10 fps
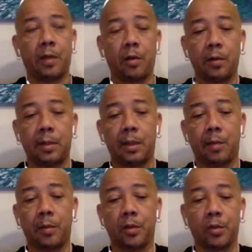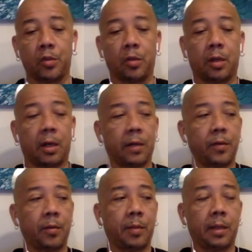the hotel I'm just joke her or
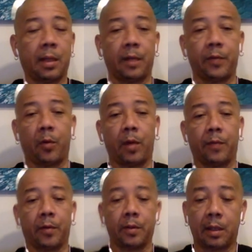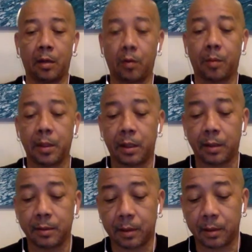something. I left your wife hotel and come and
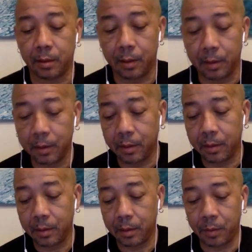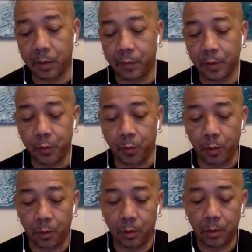dance and I'm never too
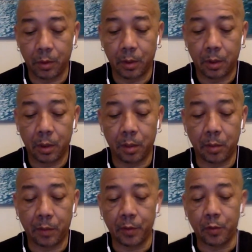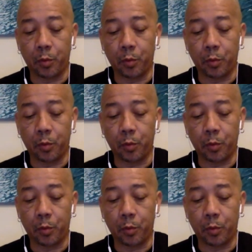I'm never too